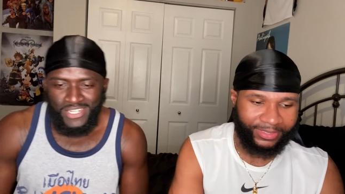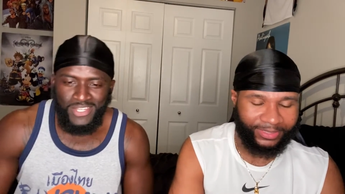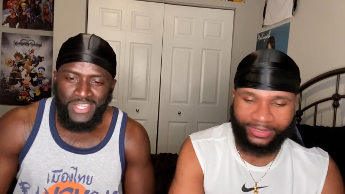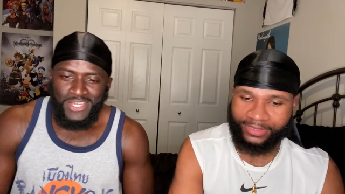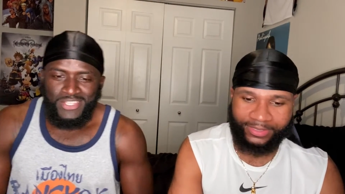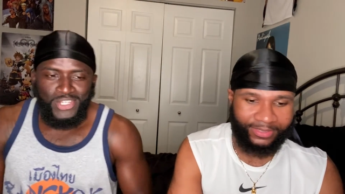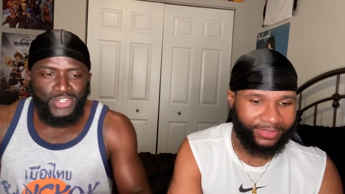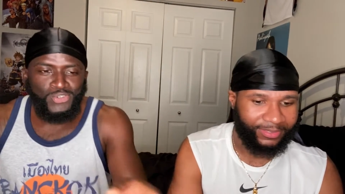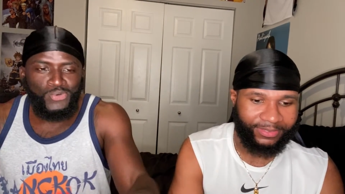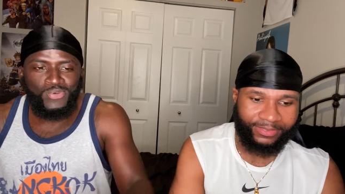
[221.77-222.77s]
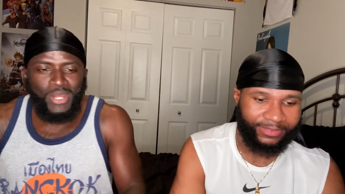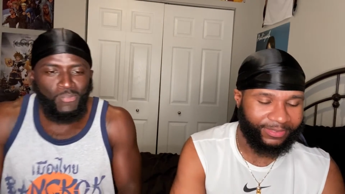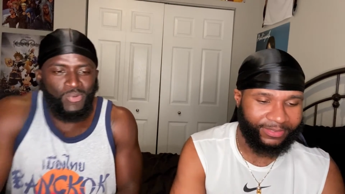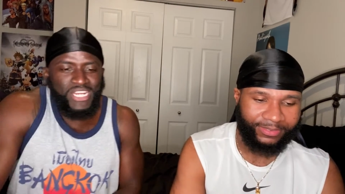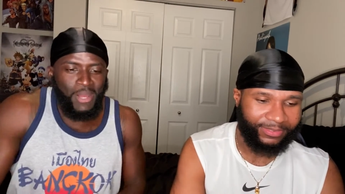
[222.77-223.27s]
Speaker 1: it. The dude I'm
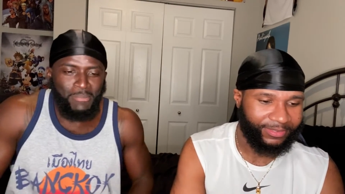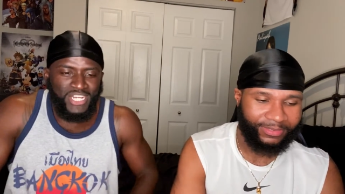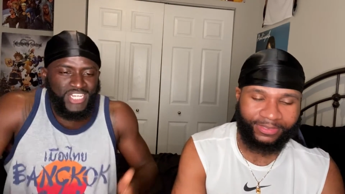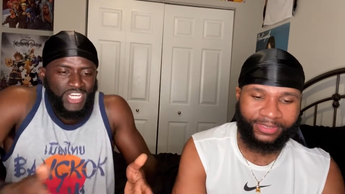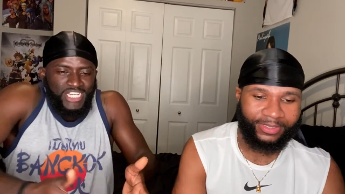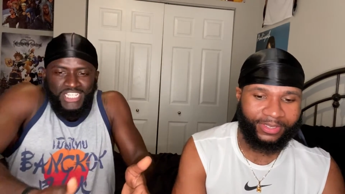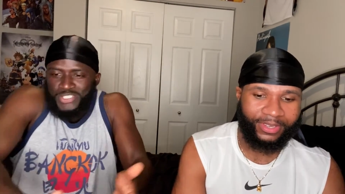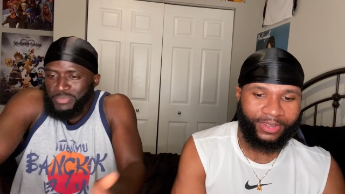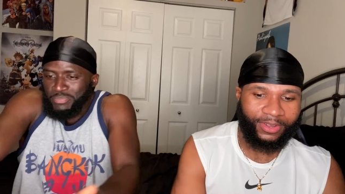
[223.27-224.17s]
with, I'm a nut in this